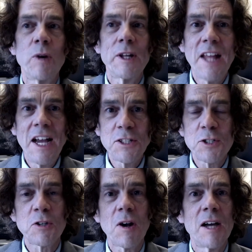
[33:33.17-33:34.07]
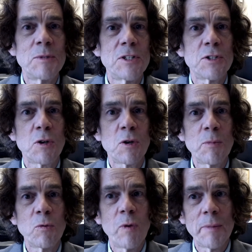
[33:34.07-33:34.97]
And what that describes is a
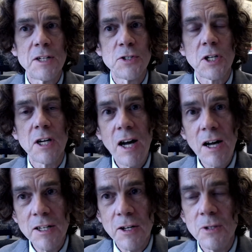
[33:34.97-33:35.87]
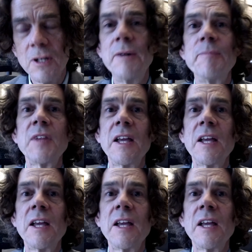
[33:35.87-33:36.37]
group of women in Chicago